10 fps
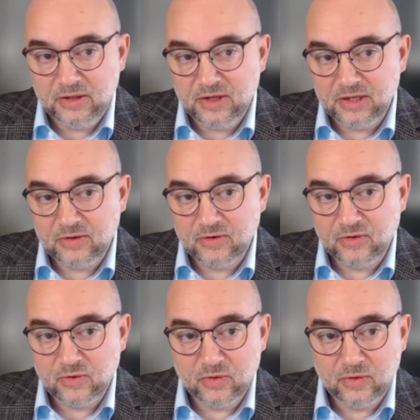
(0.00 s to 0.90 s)
and that's
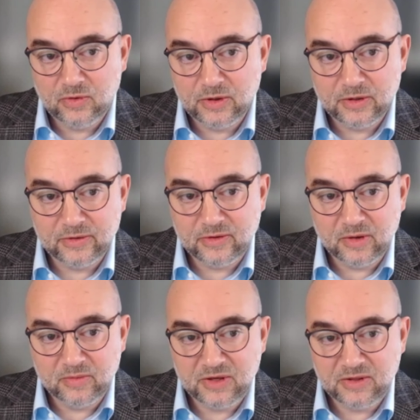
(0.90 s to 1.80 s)
also
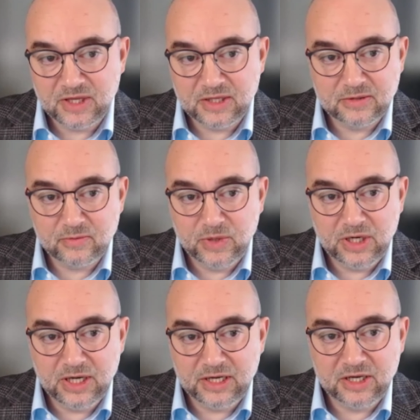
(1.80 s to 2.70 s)
something that
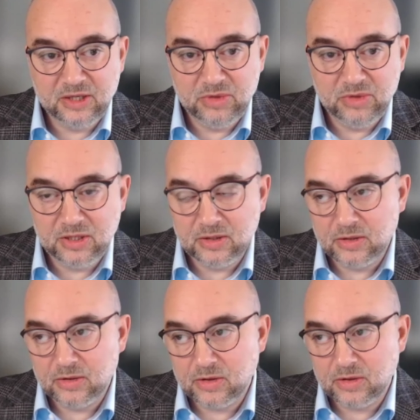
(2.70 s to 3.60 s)
will likely be
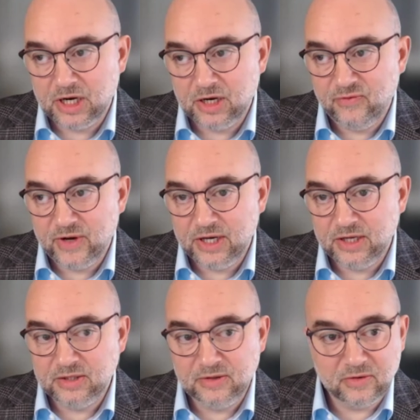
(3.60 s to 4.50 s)

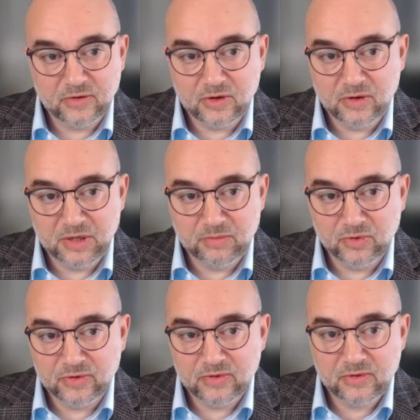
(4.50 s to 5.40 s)
clarified in the coming
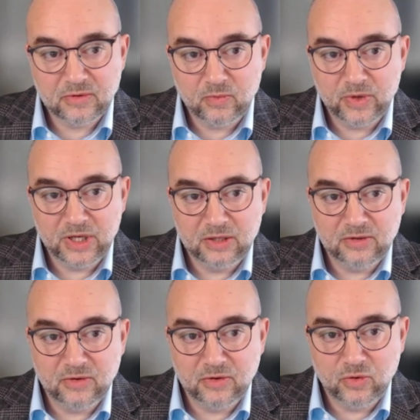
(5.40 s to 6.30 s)
months
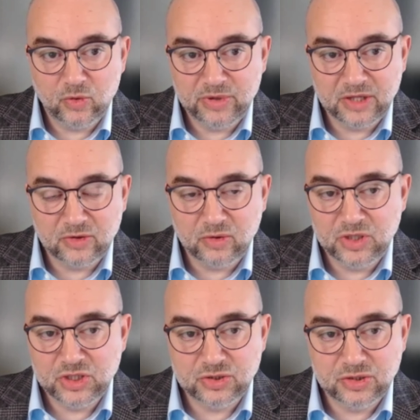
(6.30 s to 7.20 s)
when the European
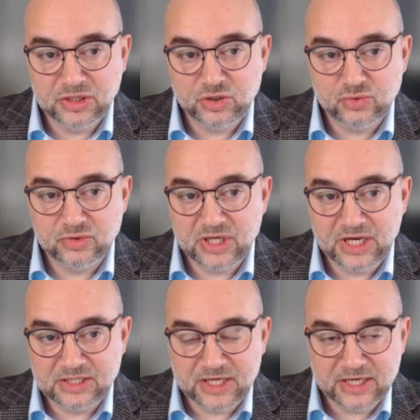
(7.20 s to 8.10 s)
Commission issues
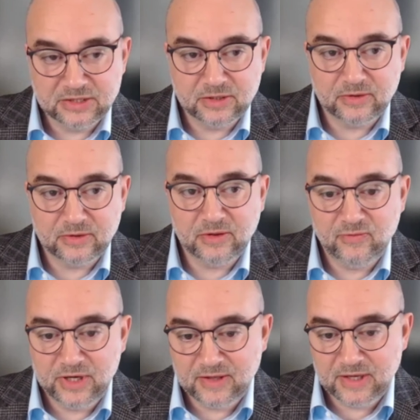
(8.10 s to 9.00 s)
guidelines or
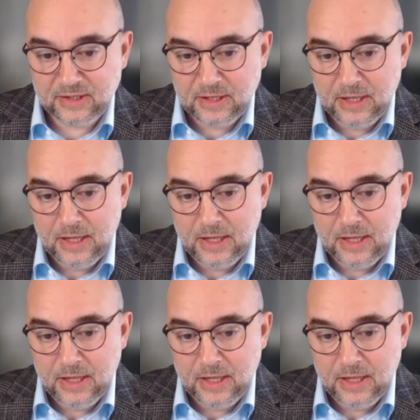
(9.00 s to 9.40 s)
stuff like that.